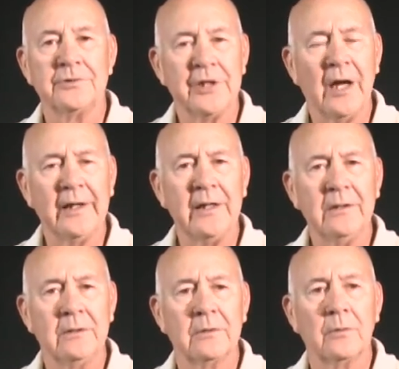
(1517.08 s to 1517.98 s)

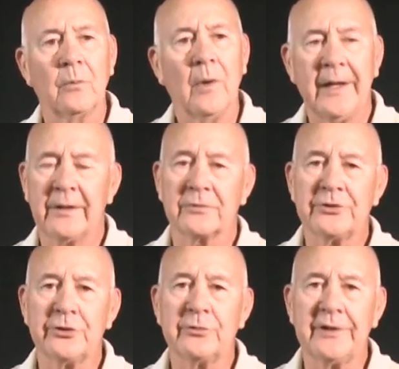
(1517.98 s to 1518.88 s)
"Johnny, why
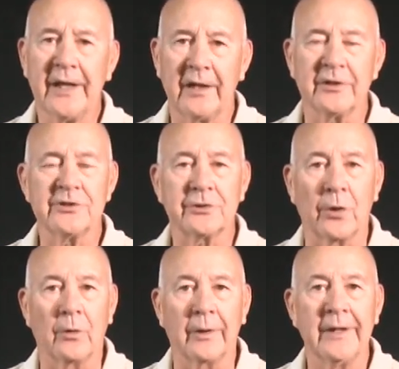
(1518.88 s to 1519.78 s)
don't you tell a
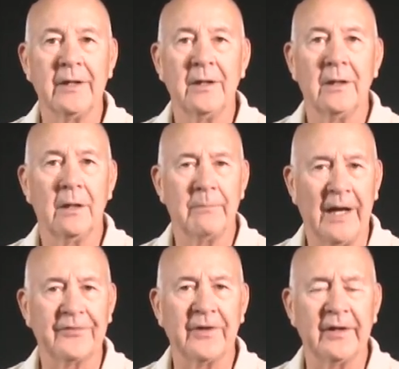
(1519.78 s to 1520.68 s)
story
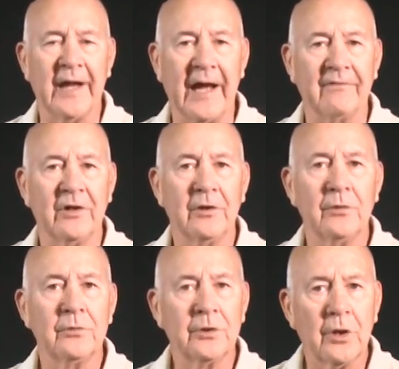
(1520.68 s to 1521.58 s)
about the
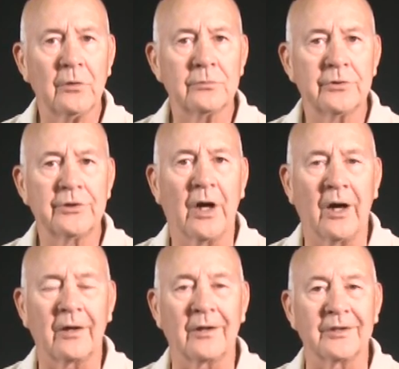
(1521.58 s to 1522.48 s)
Navajo code
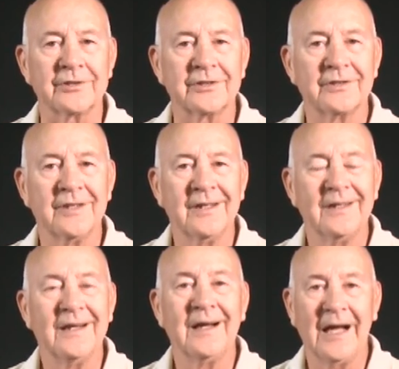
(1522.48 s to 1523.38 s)
talkers?
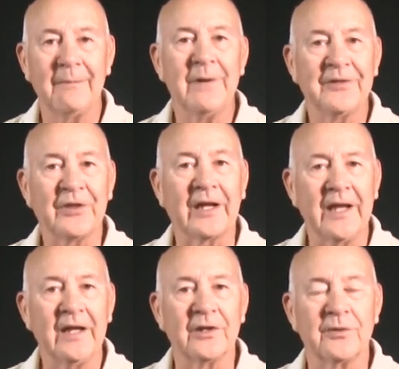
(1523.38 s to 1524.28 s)
I bet the
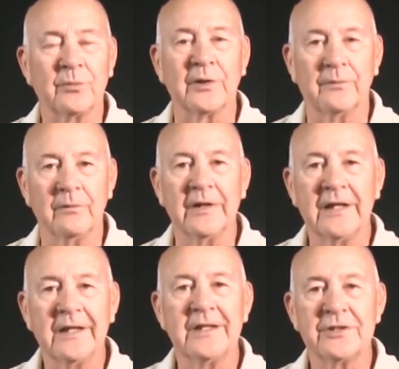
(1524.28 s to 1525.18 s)
kids would
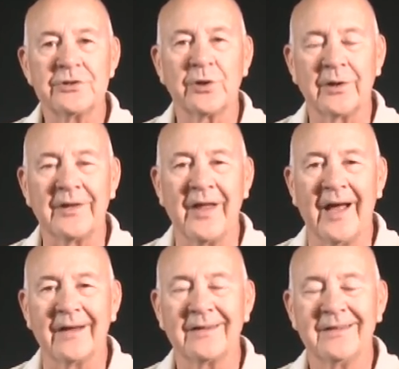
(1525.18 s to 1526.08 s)
really enjoy
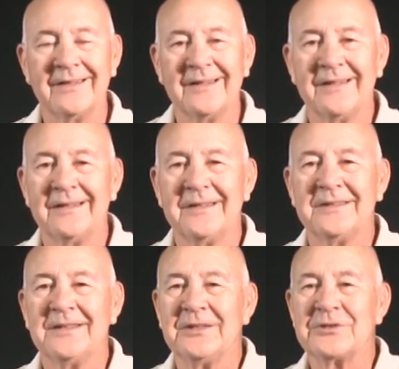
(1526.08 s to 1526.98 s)
that."
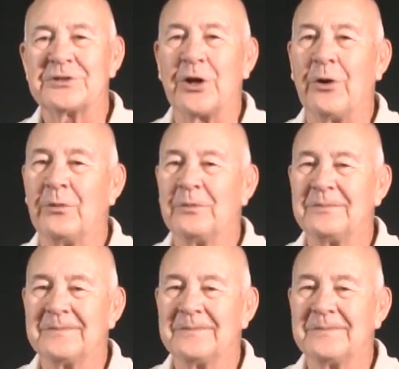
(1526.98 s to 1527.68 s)
So